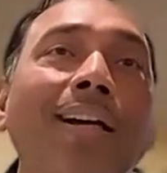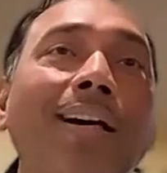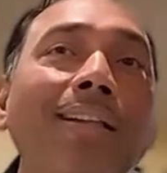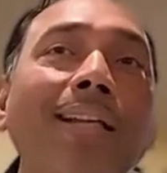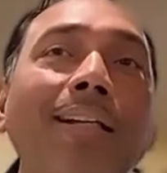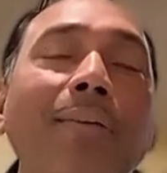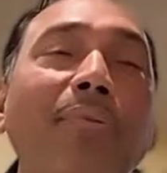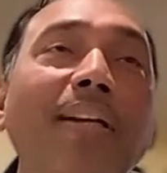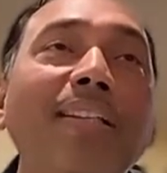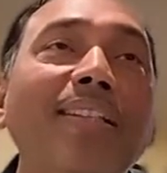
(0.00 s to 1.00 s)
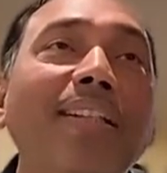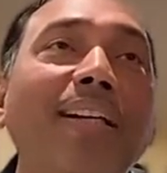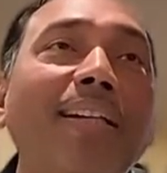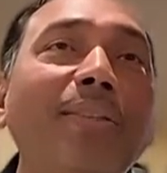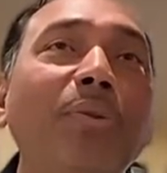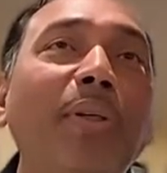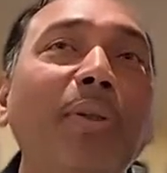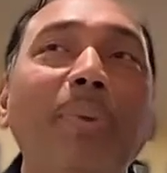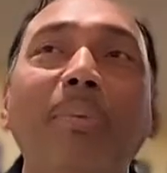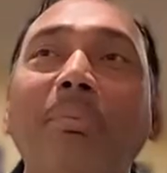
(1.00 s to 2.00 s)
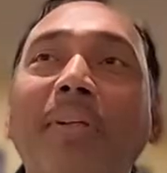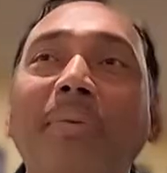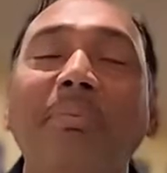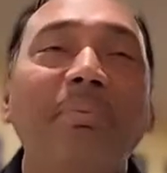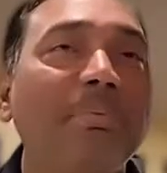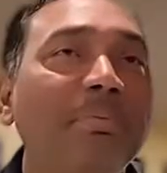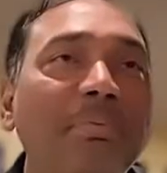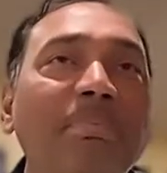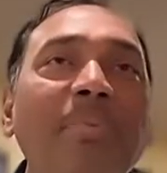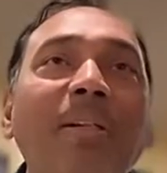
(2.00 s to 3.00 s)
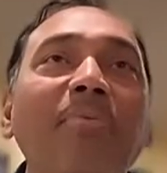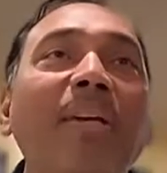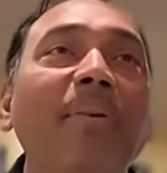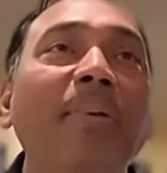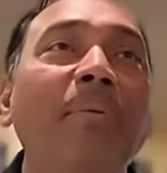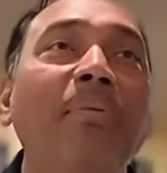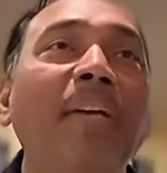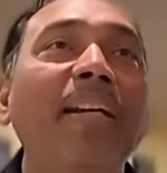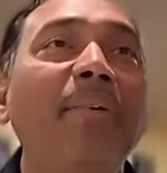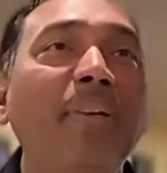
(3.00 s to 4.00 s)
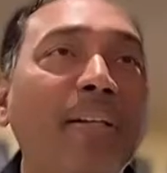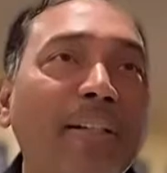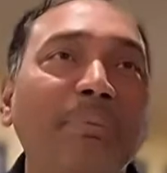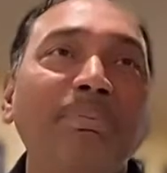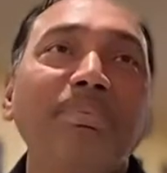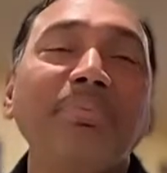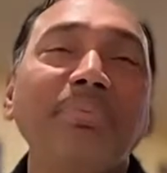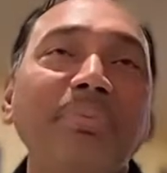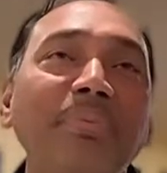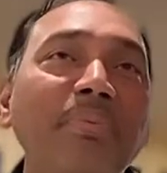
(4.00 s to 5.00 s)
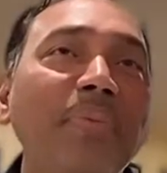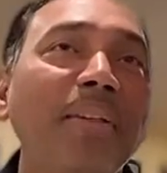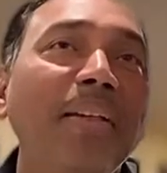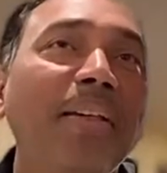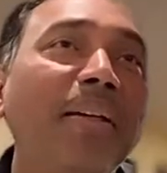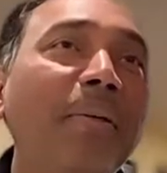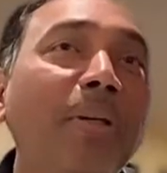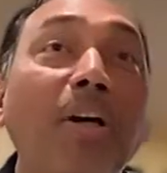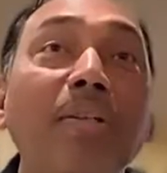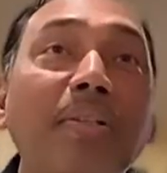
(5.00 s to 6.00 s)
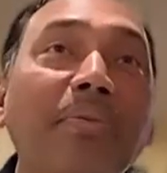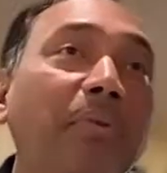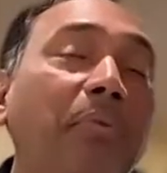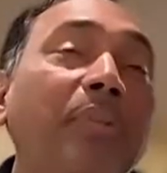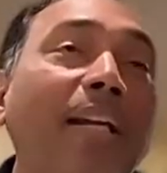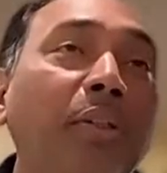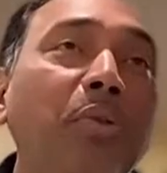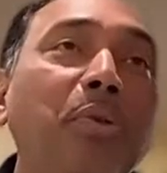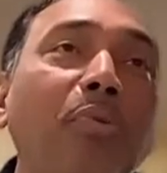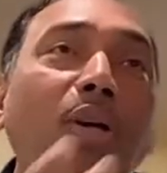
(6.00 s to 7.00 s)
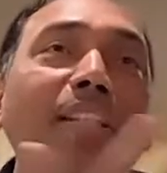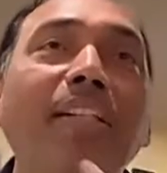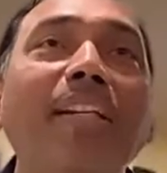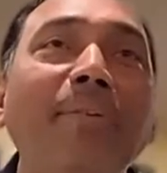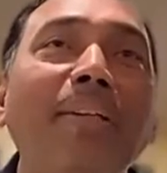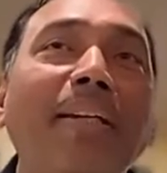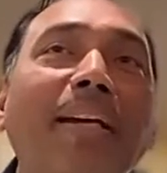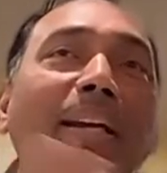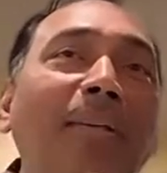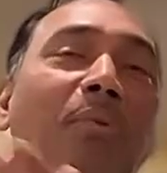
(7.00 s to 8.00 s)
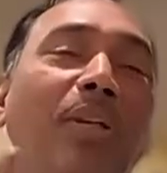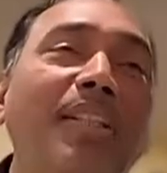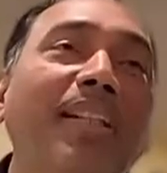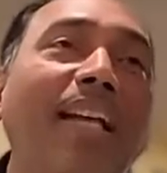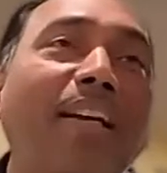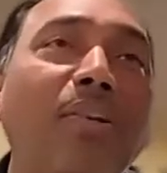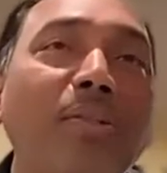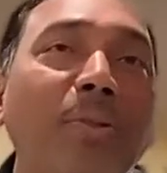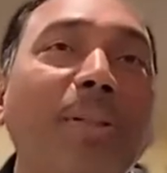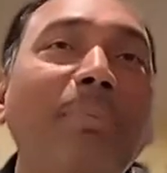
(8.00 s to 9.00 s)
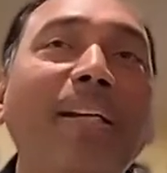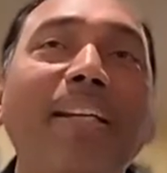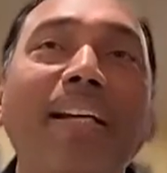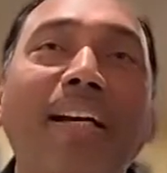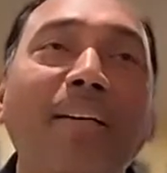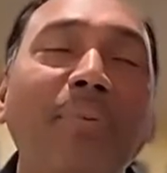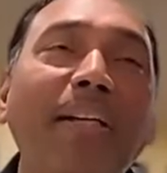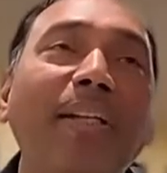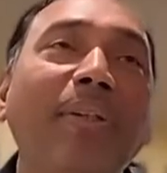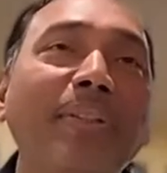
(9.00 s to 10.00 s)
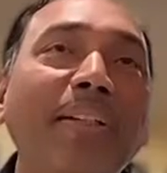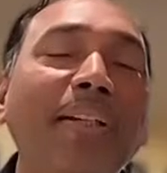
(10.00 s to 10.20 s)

uh, that difference uh, is going to be become very, very difficult because we are used to watching tv and watching like on social media and videos